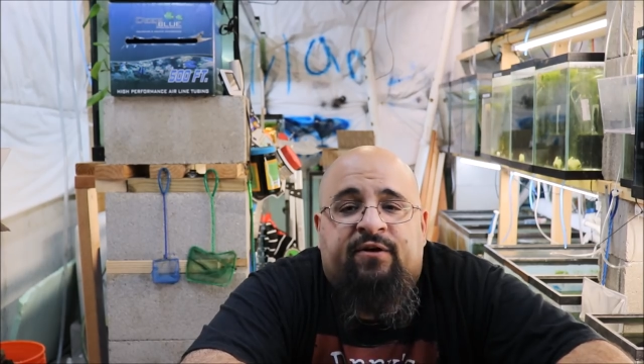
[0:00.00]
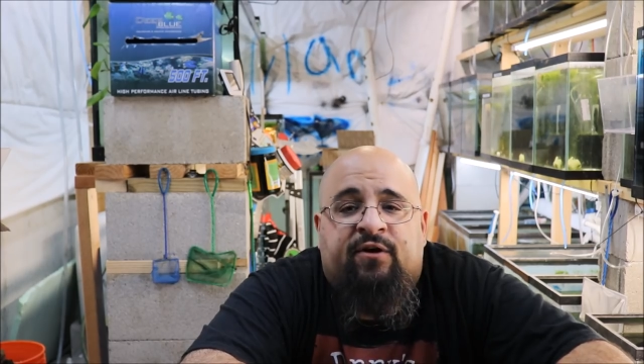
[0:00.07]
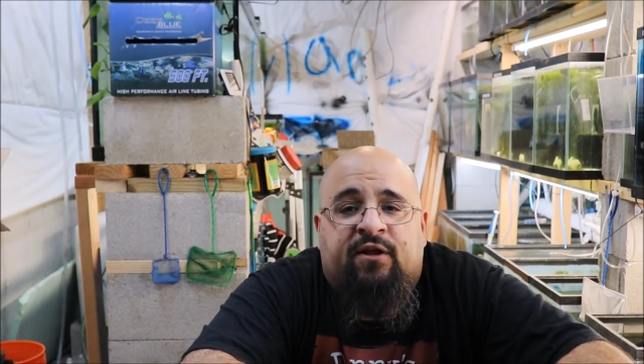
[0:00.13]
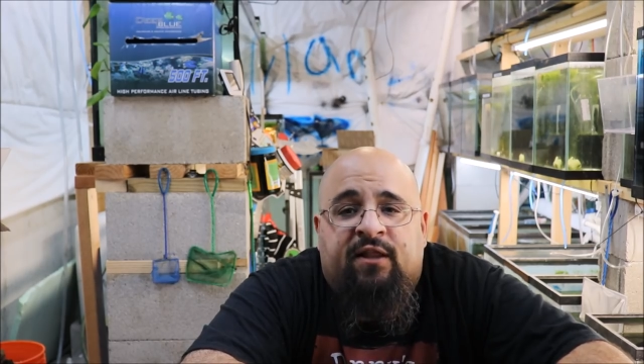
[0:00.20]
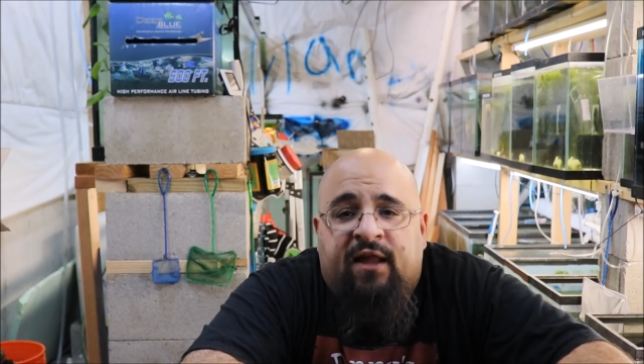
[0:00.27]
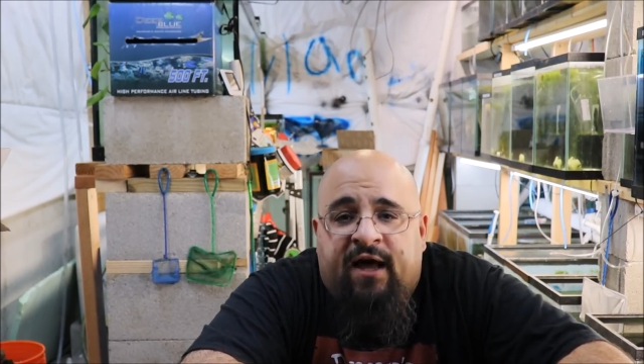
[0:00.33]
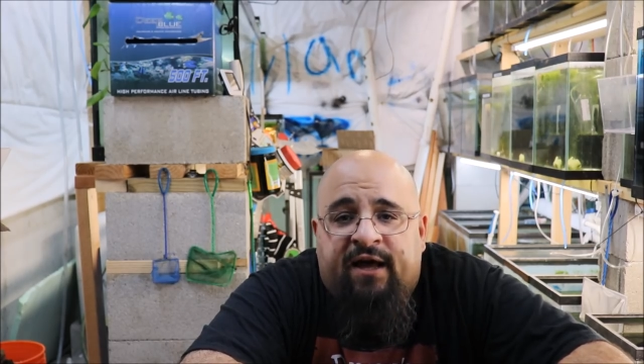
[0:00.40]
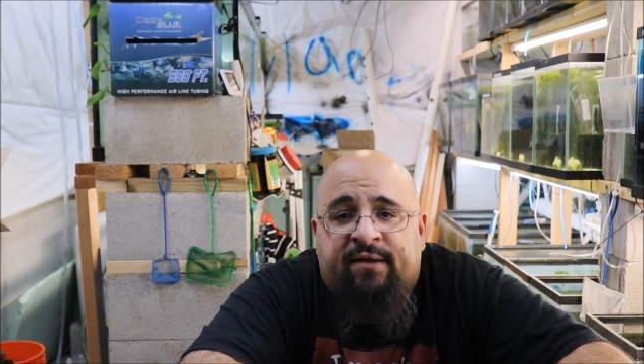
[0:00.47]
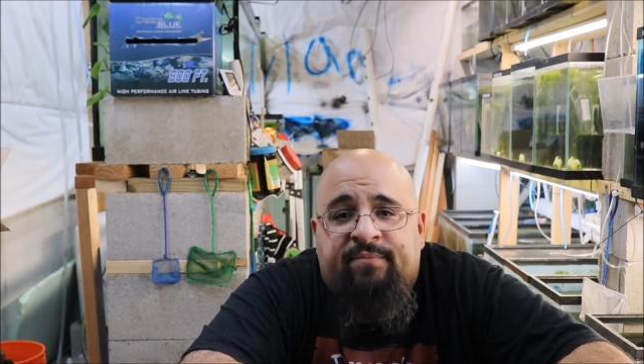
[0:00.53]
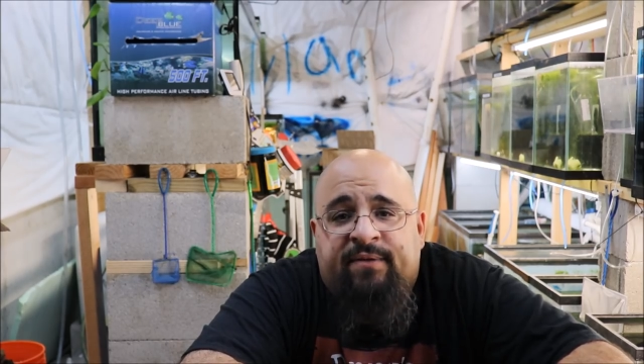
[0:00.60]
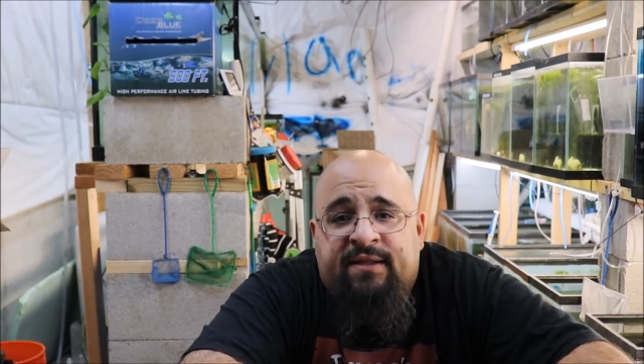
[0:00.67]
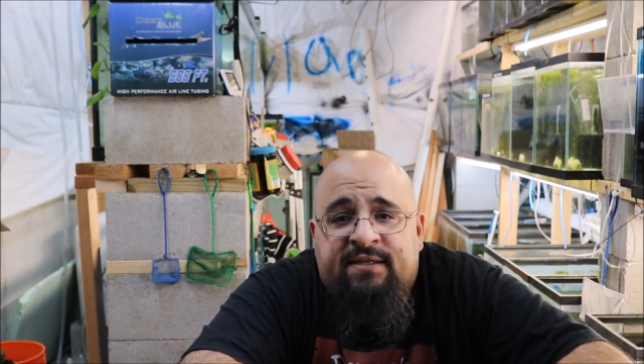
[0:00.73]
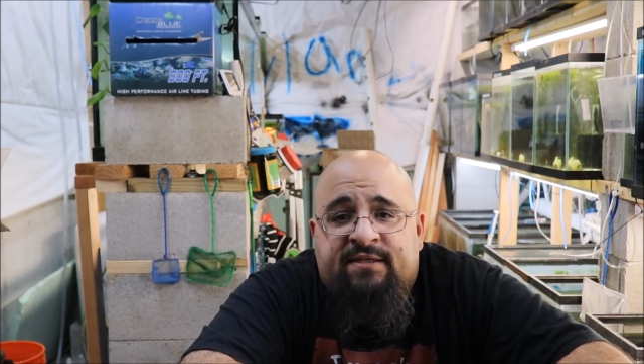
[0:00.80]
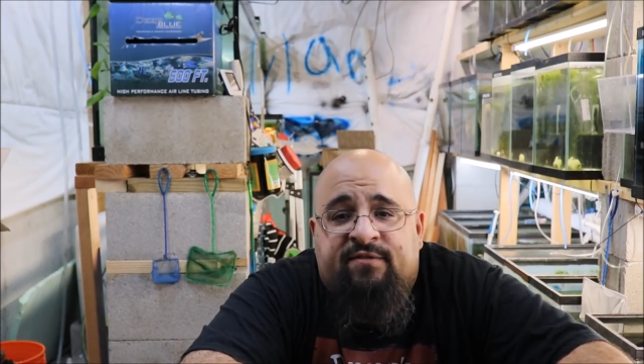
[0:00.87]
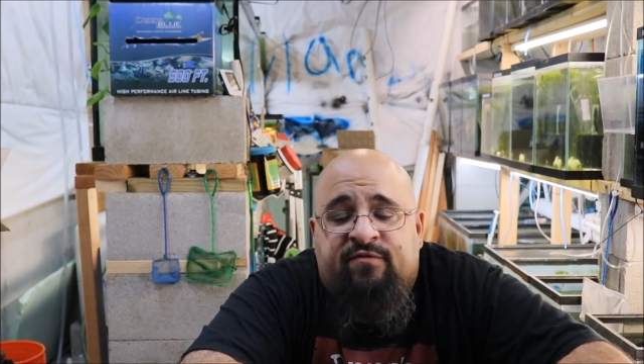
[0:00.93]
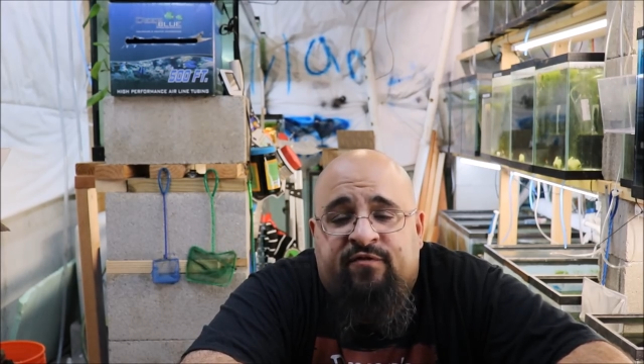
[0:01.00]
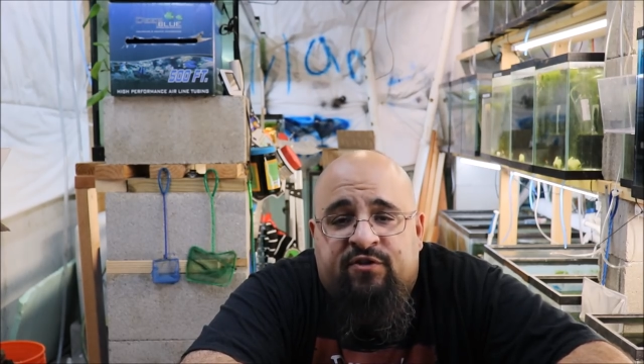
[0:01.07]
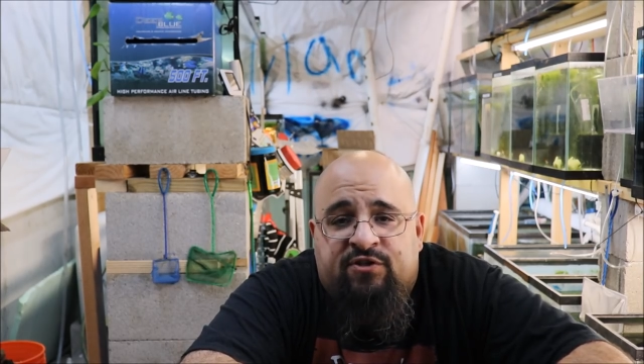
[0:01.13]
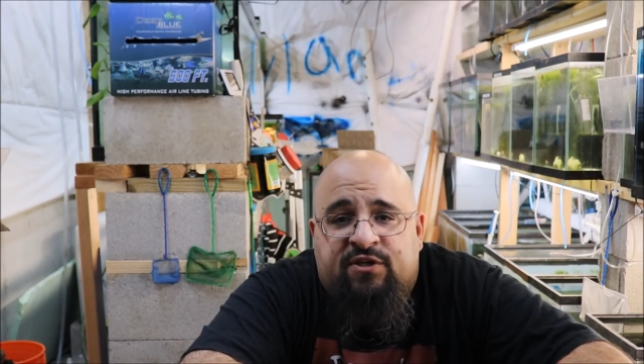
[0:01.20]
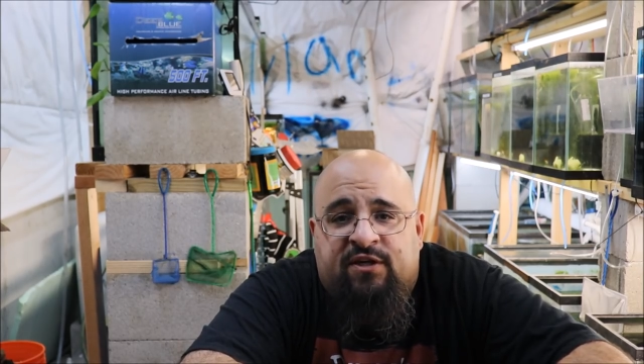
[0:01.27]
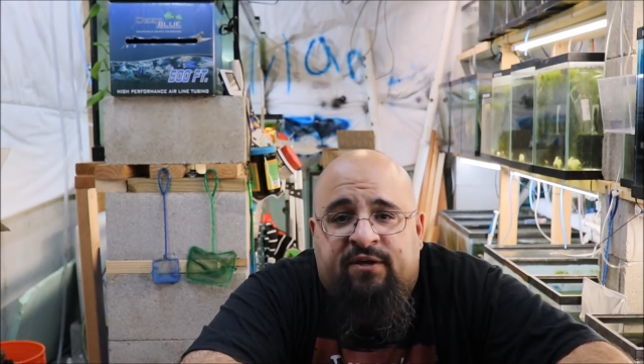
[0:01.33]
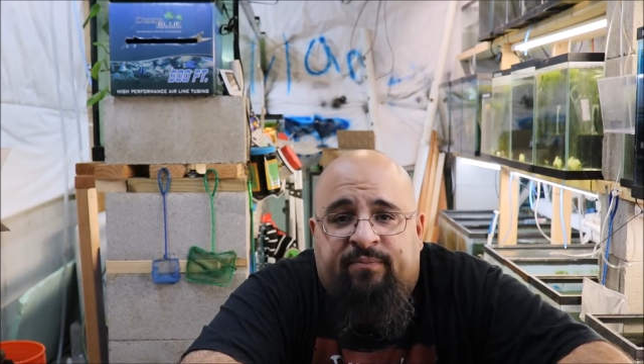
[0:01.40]
There are a lot of myths in
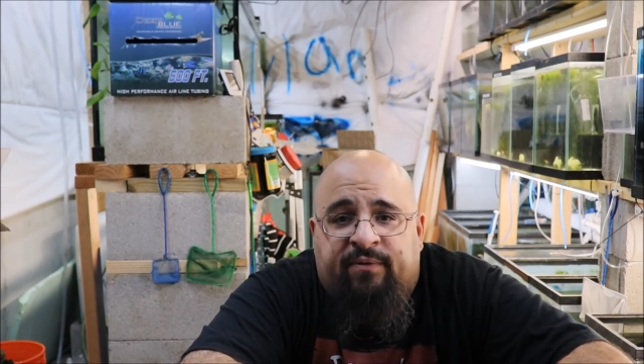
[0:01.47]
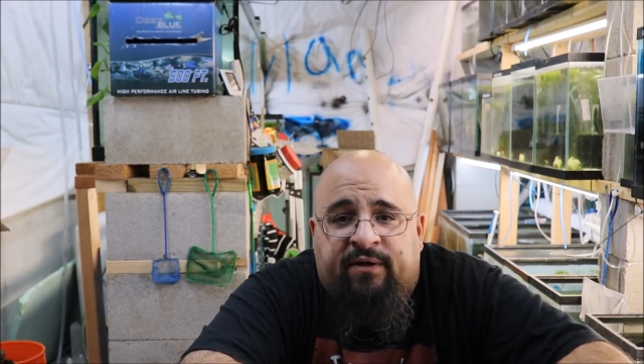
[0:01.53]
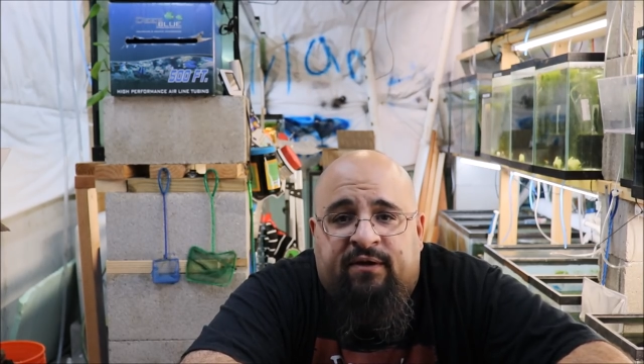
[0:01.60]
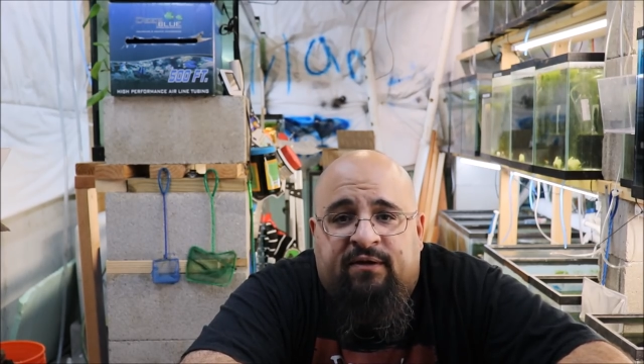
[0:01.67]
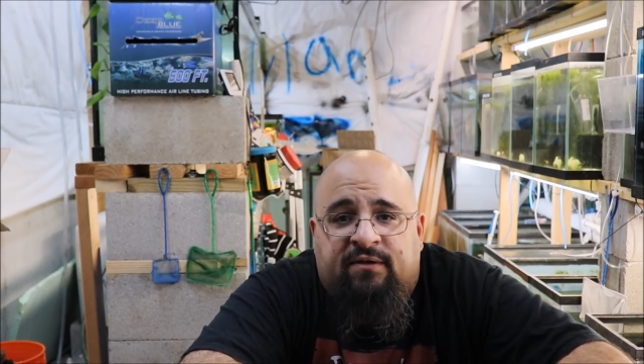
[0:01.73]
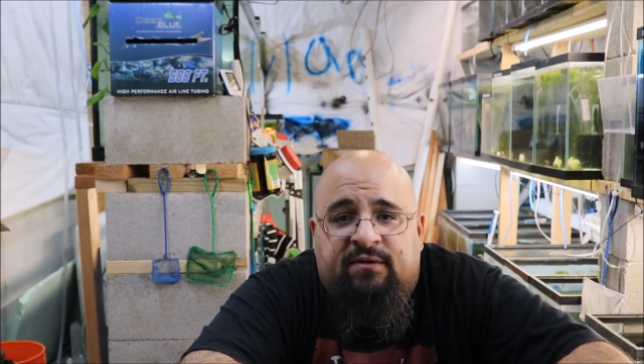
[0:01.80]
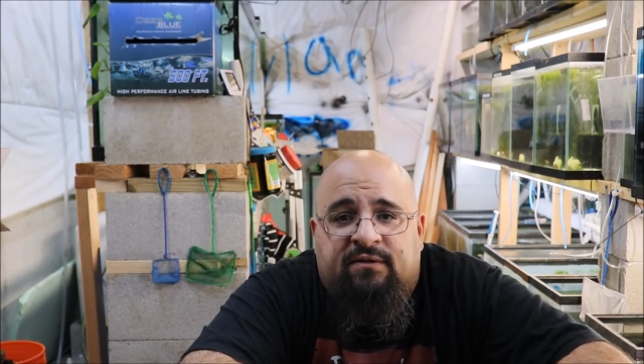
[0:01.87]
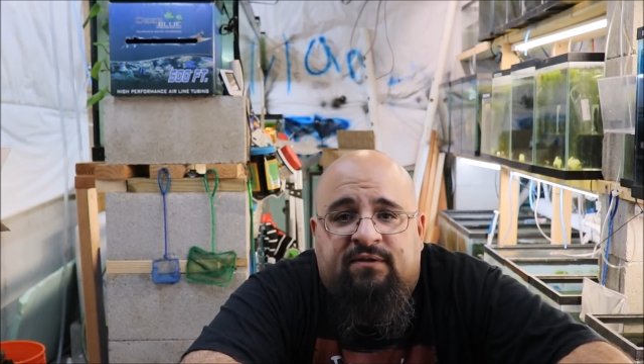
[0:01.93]
fish keeping.